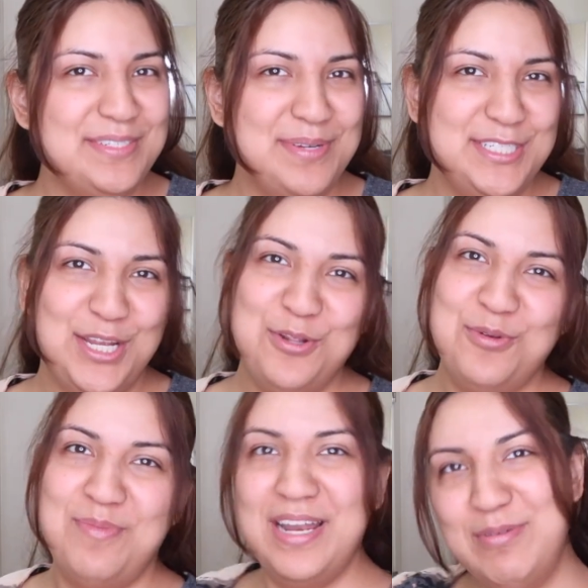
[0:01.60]
to my
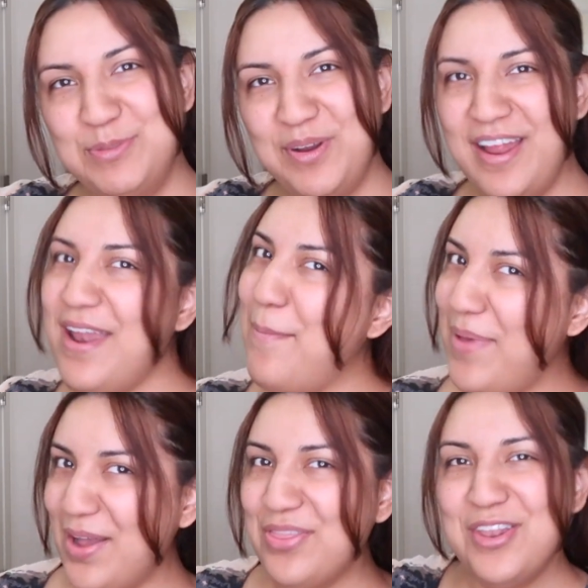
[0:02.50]
channel. My name is Brenna and I'm
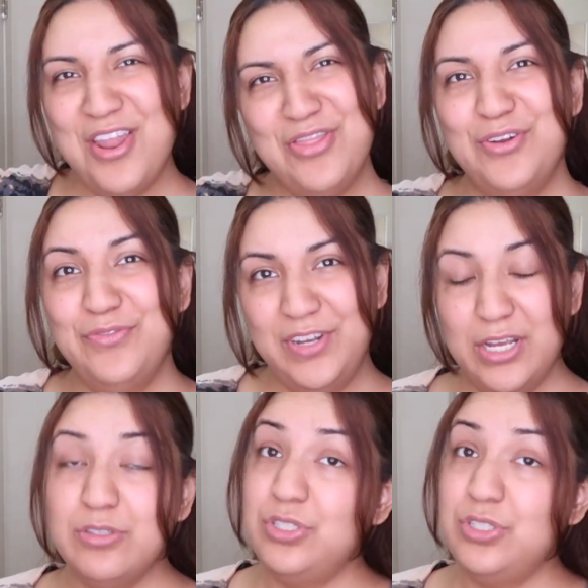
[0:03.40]
back with another video.